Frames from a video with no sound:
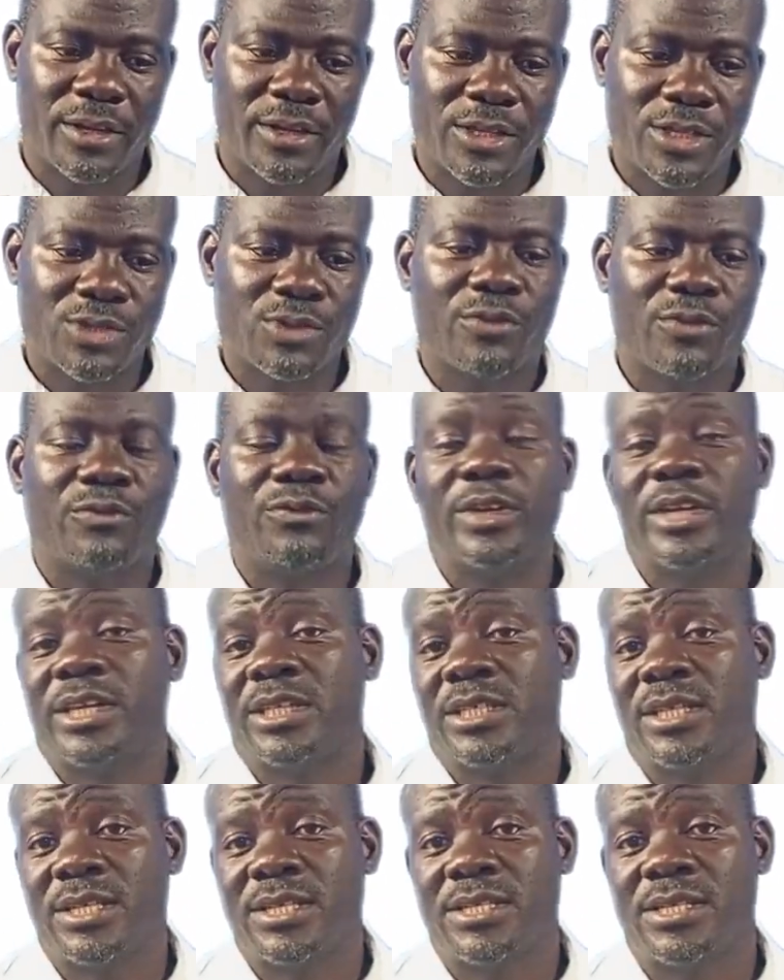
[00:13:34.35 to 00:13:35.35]
So
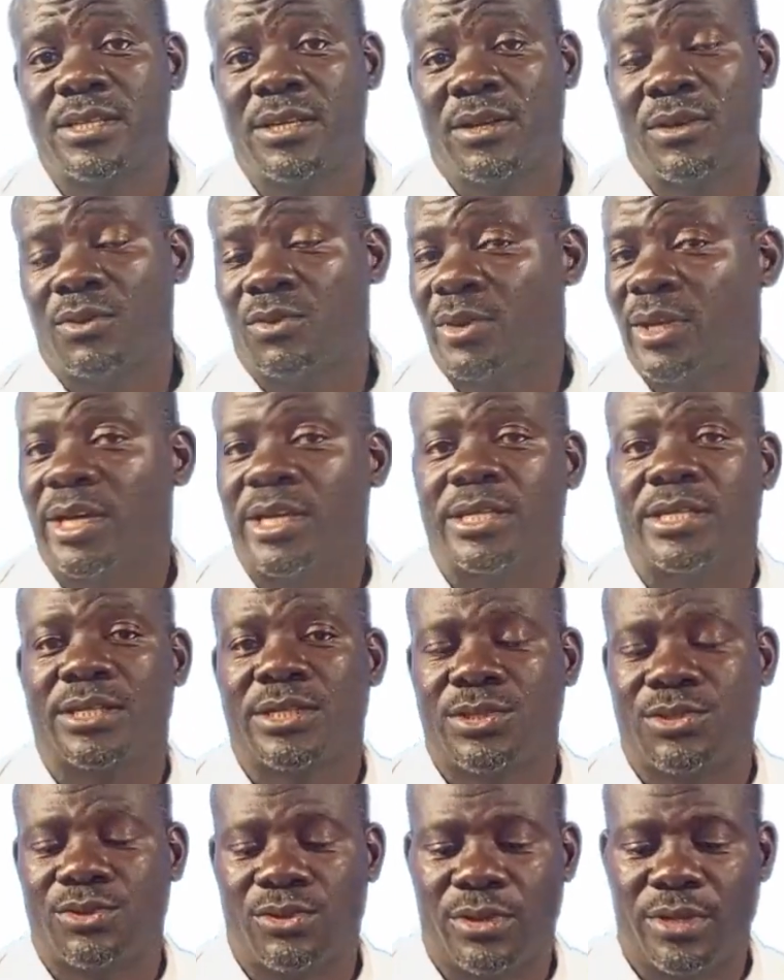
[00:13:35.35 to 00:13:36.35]
villages were
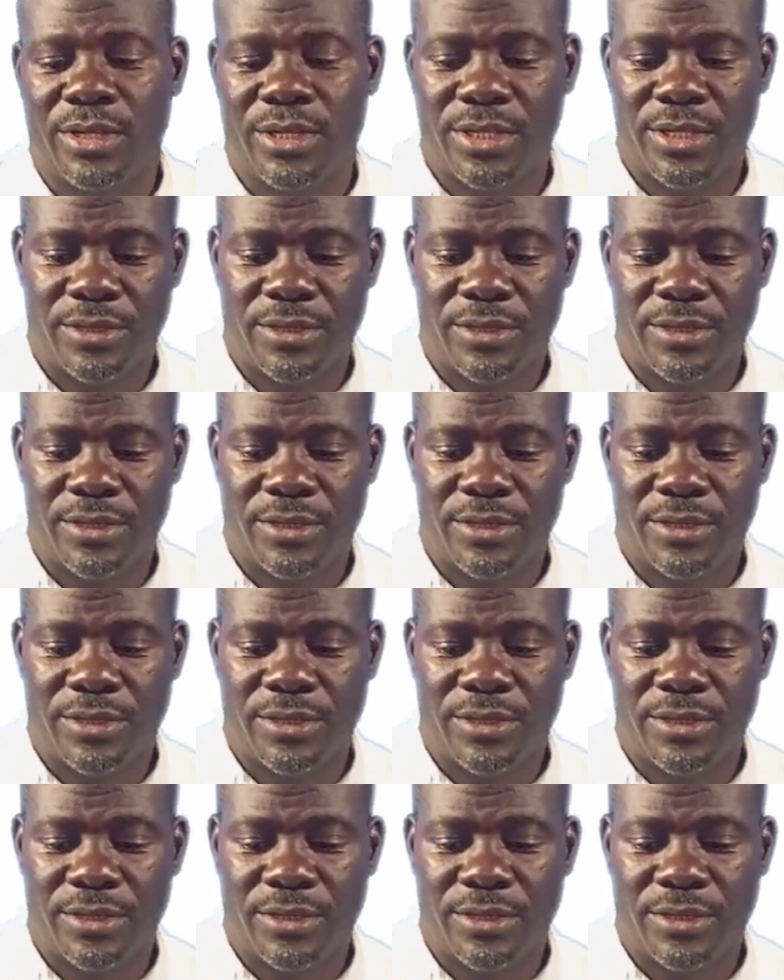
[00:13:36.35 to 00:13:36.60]
destroyed.